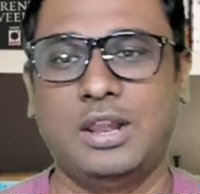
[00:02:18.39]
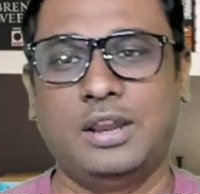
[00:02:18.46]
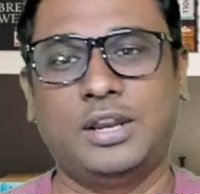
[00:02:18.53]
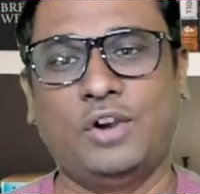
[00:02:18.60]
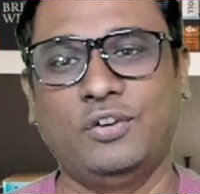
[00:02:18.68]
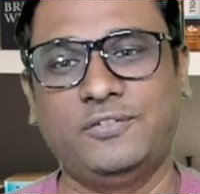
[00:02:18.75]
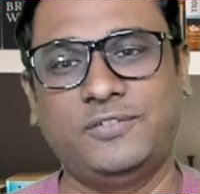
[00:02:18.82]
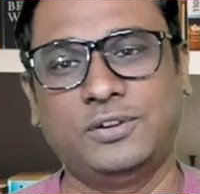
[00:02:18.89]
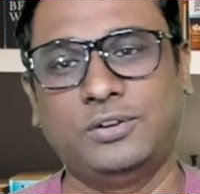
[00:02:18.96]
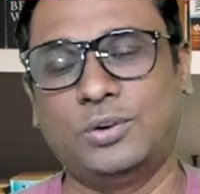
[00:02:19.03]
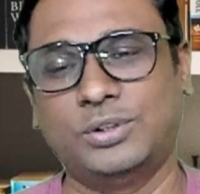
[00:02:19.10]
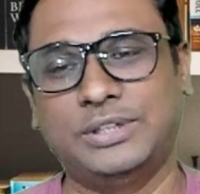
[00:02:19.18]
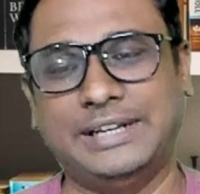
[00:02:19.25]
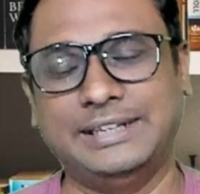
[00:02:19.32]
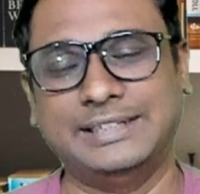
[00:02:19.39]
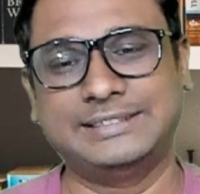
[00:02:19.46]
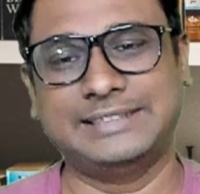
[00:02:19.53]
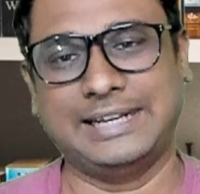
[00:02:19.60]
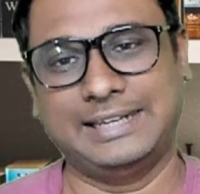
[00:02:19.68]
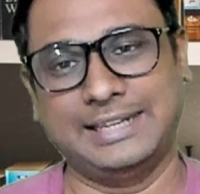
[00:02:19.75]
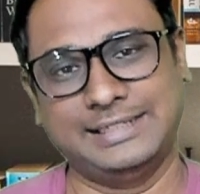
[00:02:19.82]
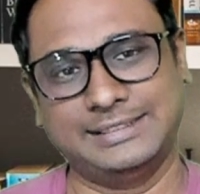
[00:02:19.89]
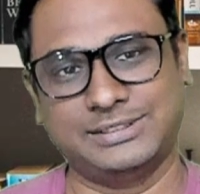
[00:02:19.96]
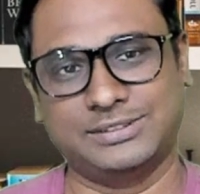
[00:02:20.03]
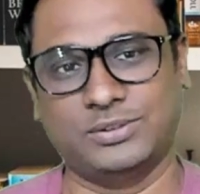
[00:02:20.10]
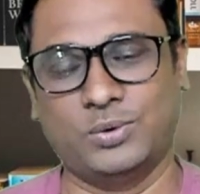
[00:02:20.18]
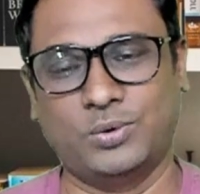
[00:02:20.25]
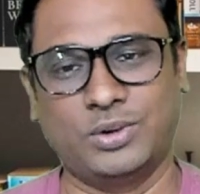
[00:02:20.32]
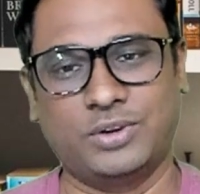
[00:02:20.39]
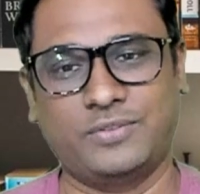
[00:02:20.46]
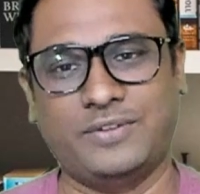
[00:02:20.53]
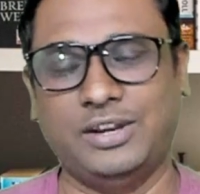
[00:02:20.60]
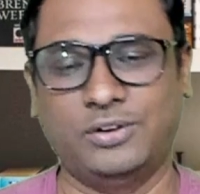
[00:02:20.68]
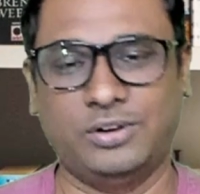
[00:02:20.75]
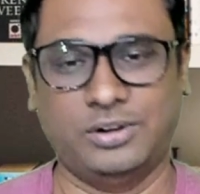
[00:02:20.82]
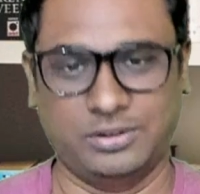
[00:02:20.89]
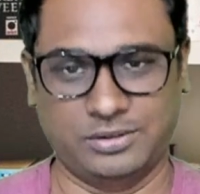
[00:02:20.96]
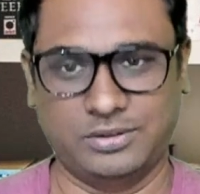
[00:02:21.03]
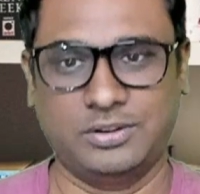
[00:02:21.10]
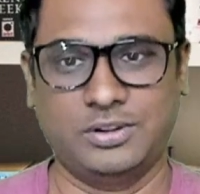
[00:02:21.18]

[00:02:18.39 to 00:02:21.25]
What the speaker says: Now, if you know that the sector is overvalued,